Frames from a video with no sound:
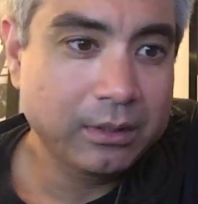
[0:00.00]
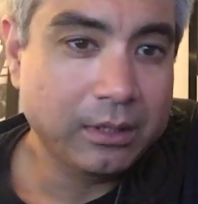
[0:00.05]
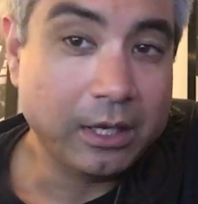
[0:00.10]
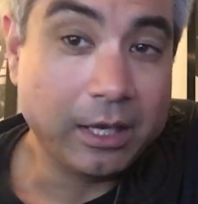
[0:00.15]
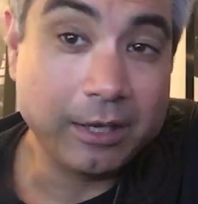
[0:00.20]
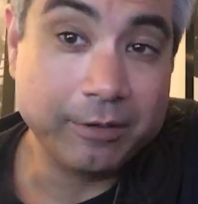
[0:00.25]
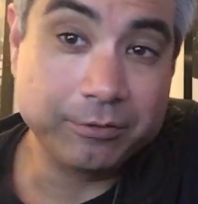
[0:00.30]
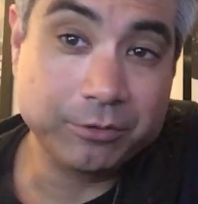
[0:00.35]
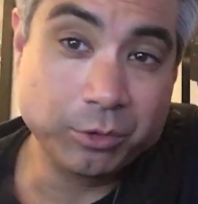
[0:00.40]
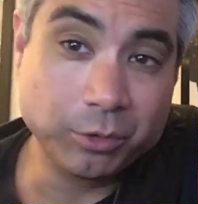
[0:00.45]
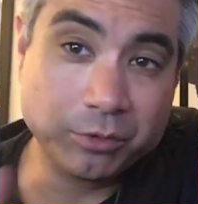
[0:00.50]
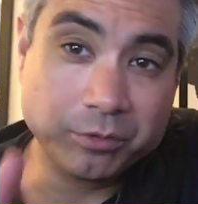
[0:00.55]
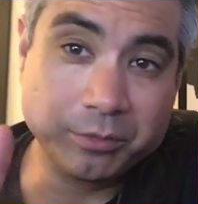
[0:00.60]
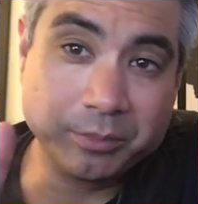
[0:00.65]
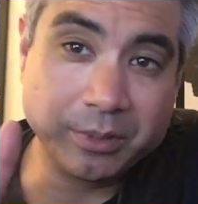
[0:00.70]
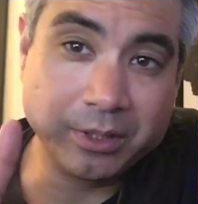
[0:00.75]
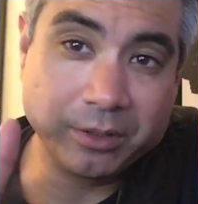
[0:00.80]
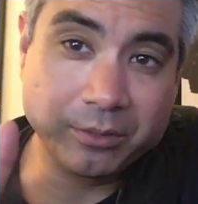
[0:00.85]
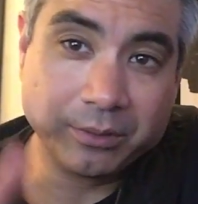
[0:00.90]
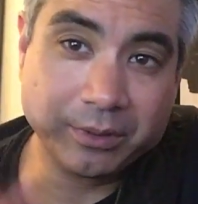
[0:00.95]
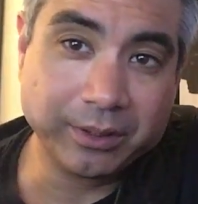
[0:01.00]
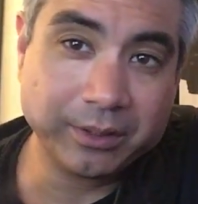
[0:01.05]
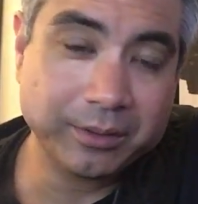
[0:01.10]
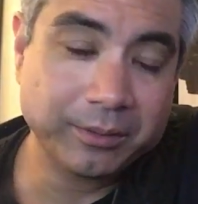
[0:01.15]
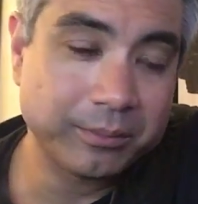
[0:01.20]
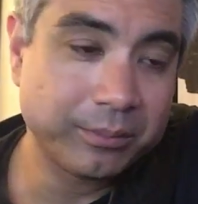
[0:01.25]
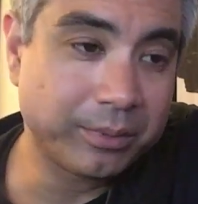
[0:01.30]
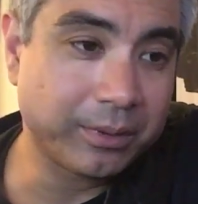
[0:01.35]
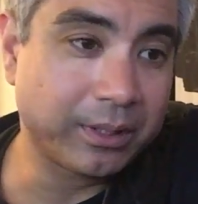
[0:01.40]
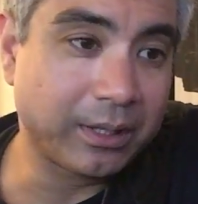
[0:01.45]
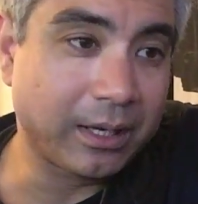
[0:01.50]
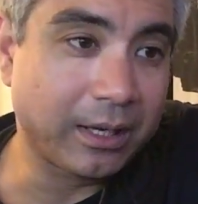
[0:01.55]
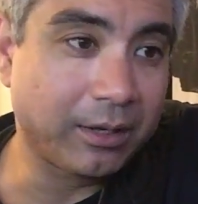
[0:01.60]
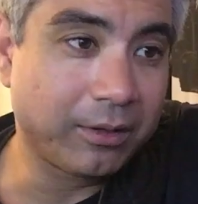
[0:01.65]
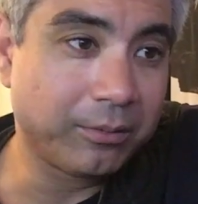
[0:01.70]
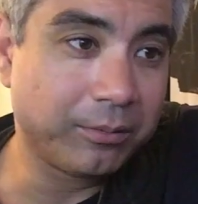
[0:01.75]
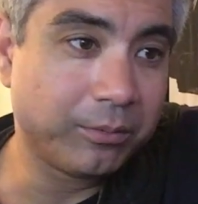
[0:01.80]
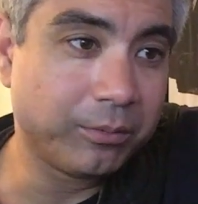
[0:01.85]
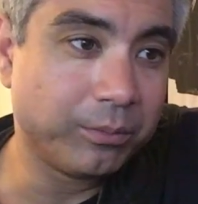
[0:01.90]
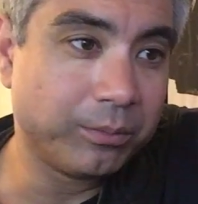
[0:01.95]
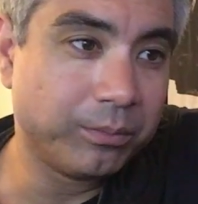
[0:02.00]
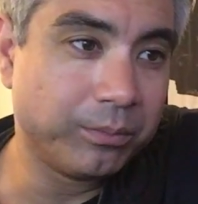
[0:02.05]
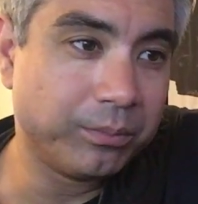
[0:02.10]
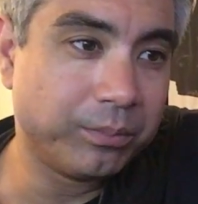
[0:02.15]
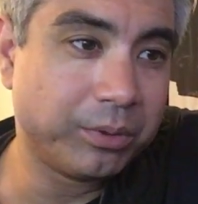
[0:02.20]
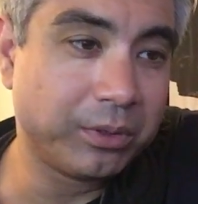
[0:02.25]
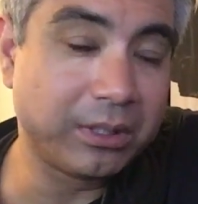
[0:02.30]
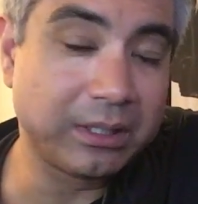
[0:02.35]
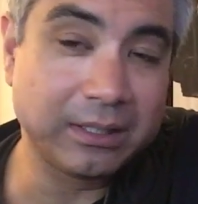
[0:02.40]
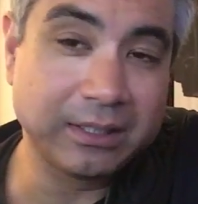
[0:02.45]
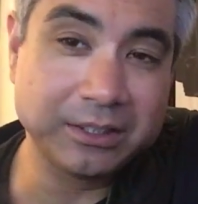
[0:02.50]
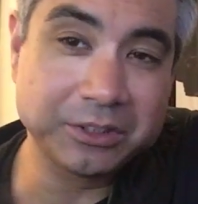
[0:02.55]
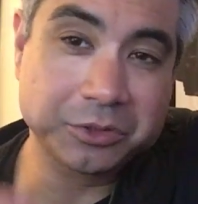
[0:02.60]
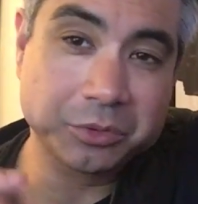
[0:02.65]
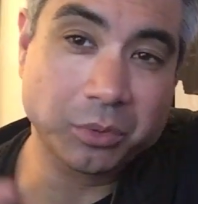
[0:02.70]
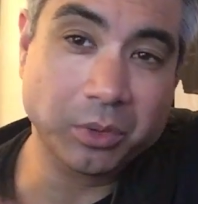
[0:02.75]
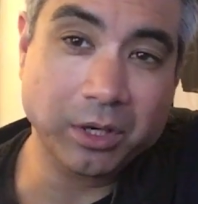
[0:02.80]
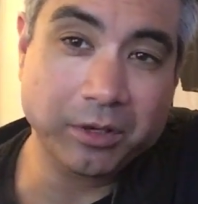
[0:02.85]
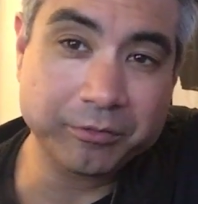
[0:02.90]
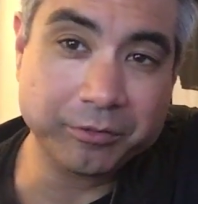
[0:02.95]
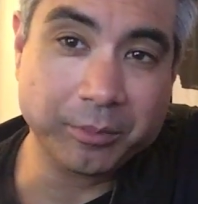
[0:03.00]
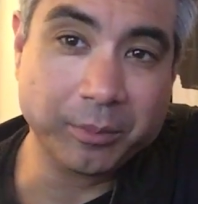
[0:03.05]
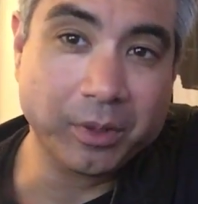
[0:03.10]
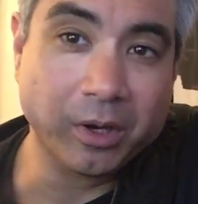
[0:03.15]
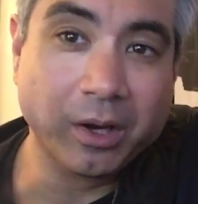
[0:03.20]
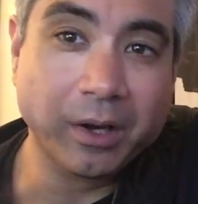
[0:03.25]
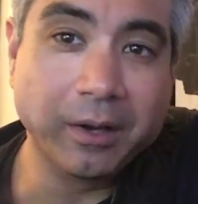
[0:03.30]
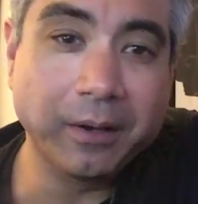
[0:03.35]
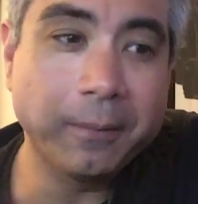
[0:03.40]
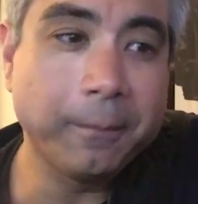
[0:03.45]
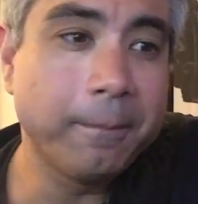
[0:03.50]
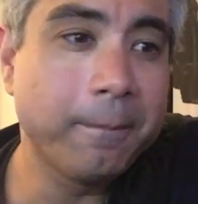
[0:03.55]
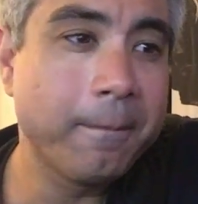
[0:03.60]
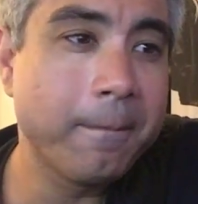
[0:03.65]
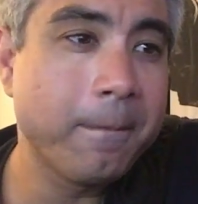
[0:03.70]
I have two of them, by the way. But I'll put at least one of them on